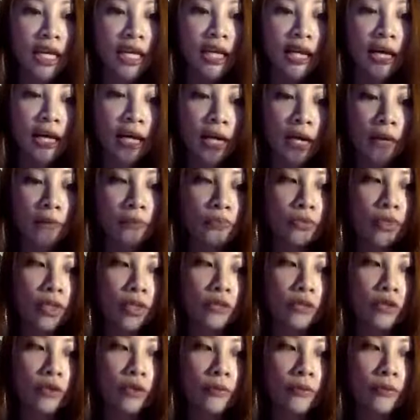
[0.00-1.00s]
Um,
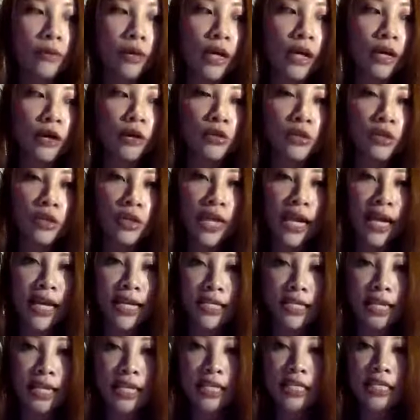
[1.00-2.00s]
so also, like I
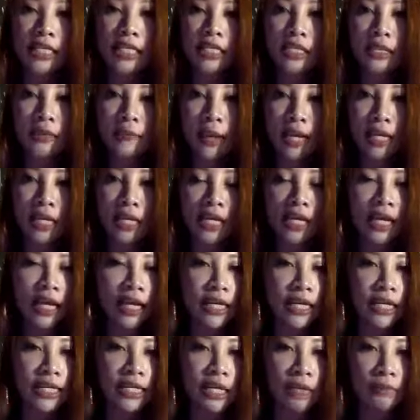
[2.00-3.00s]
said, this is a money card.
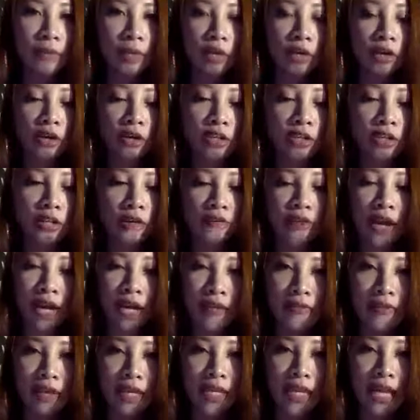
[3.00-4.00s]
Is it because the fi
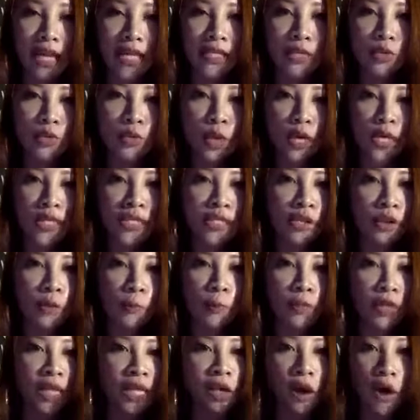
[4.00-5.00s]
finance wise you're
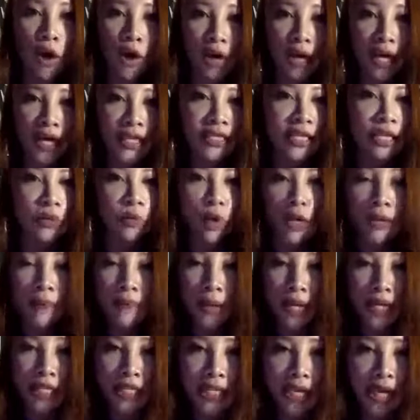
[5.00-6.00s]
putting all eggs in one
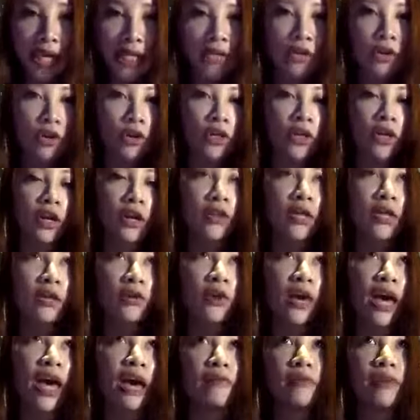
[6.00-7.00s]
basket? You're not.
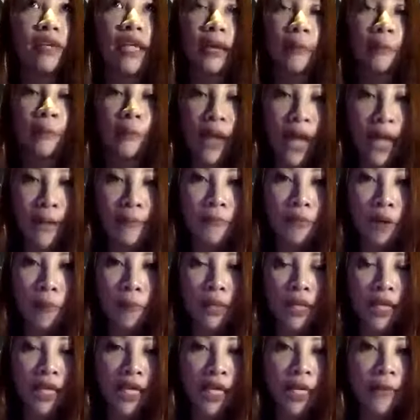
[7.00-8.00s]
You haven't like planned
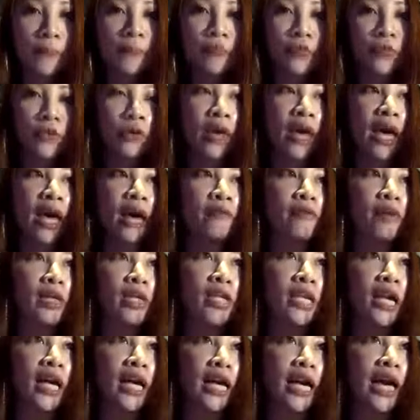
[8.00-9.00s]
properly. You
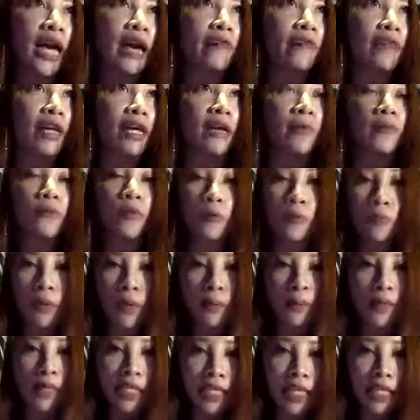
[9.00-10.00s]
haven't like have like a proper
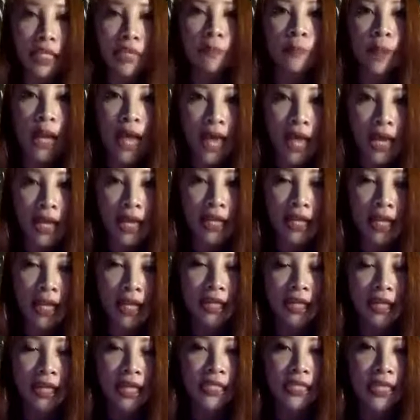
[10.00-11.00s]
business plan and,
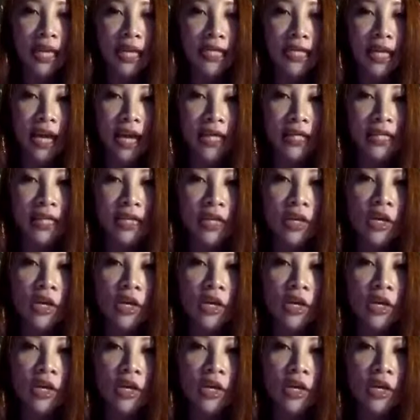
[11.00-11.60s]
and things like that.